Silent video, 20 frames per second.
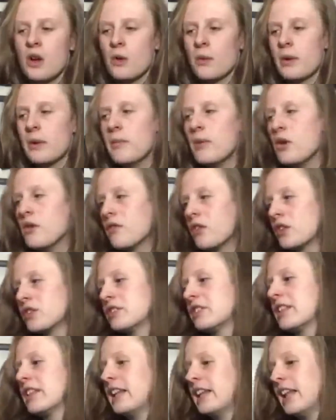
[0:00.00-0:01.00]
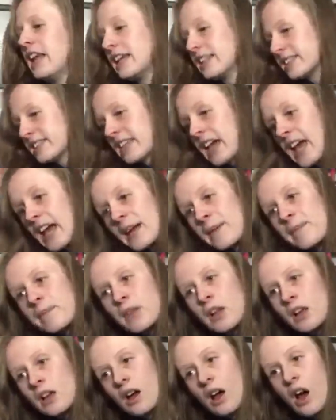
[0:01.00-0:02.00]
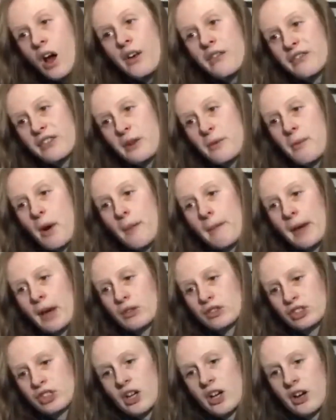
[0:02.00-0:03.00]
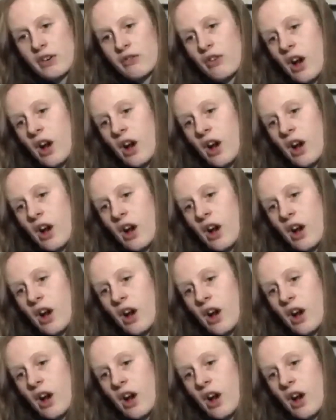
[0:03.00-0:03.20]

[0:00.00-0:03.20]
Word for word: We move on to the next game. Hopefully my Bale shirt